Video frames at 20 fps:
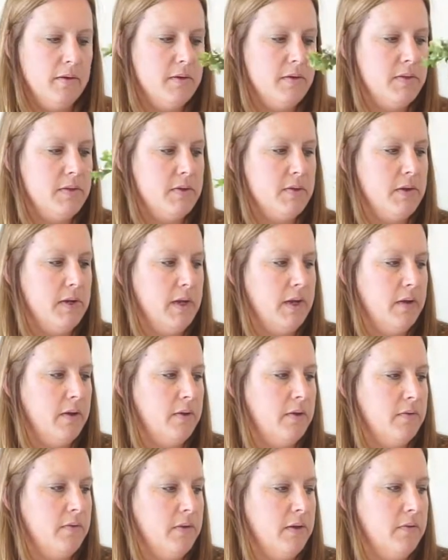So
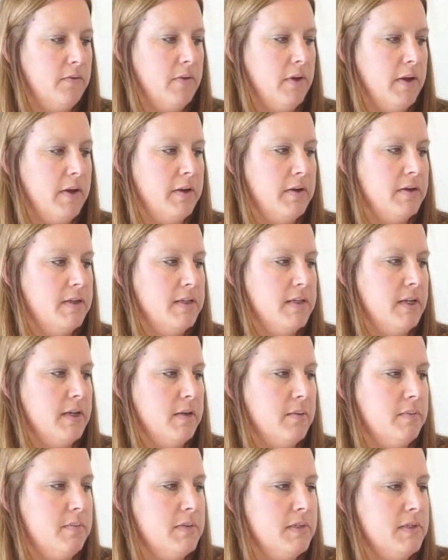now you've got your
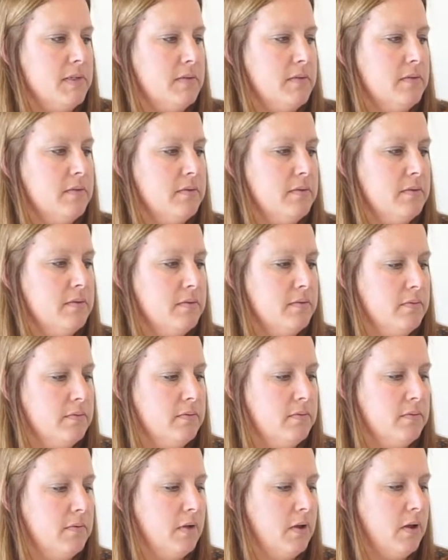stems
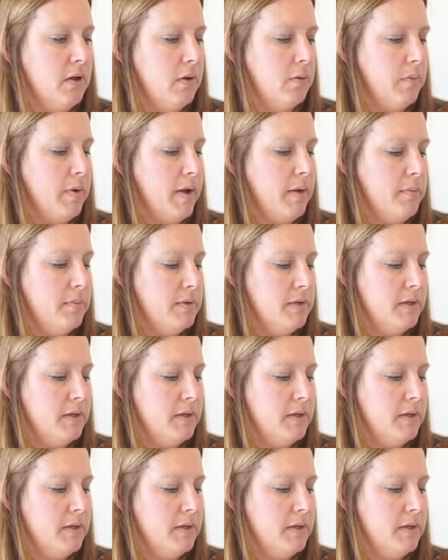all wrapped.